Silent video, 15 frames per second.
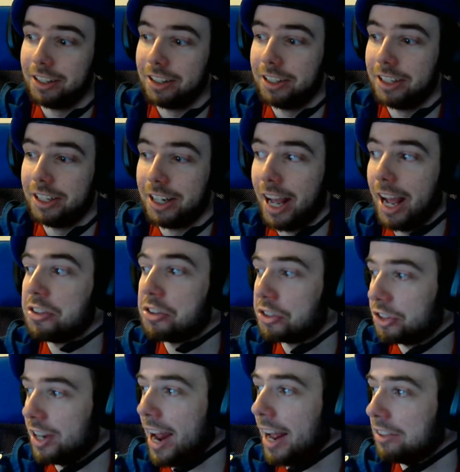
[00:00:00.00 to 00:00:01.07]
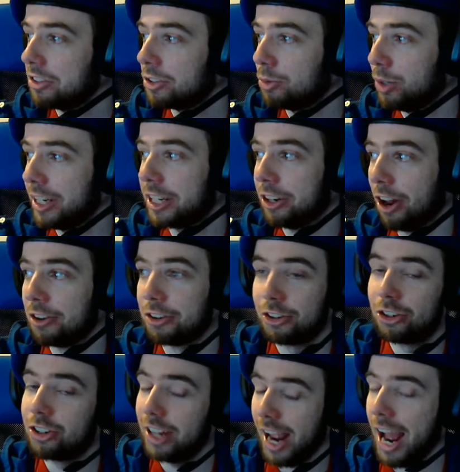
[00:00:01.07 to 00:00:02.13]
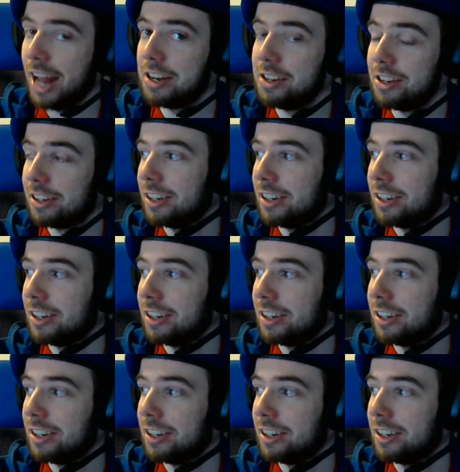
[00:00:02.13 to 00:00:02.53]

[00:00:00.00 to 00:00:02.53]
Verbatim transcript: It has stats we can understand,